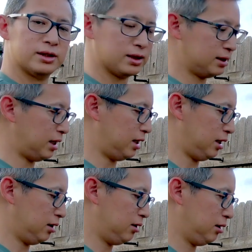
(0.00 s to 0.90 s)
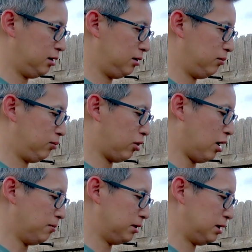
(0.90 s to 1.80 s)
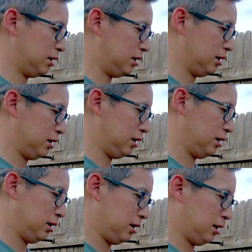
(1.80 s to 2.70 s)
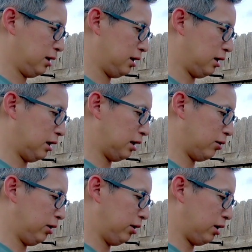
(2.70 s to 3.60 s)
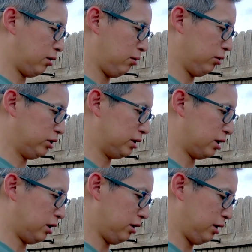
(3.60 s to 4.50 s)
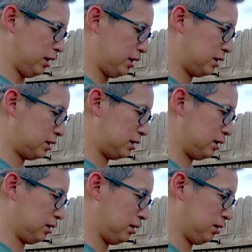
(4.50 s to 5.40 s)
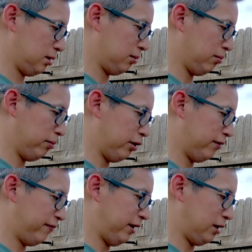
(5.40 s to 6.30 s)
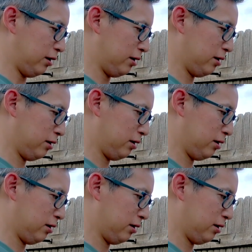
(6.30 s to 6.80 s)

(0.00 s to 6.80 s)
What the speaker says: succeeded prompt. And then there you go. We'll just call this bird feeder.